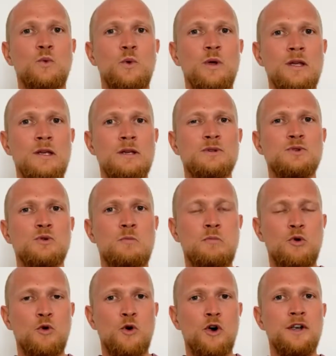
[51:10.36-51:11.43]
we
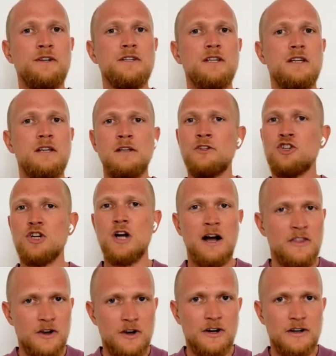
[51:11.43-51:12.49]
support each
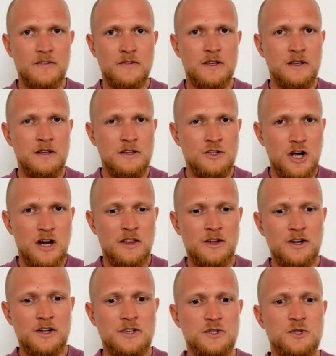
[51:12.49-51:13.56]
other, and the each
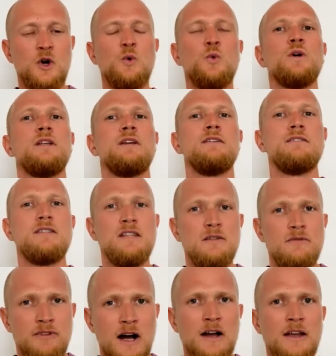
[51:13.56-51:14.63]
other is not really
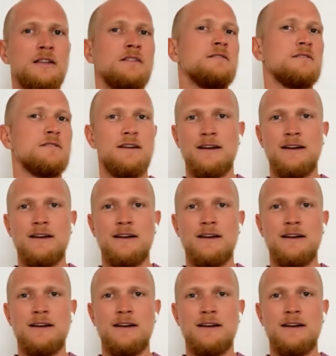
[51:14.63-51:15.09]
defined.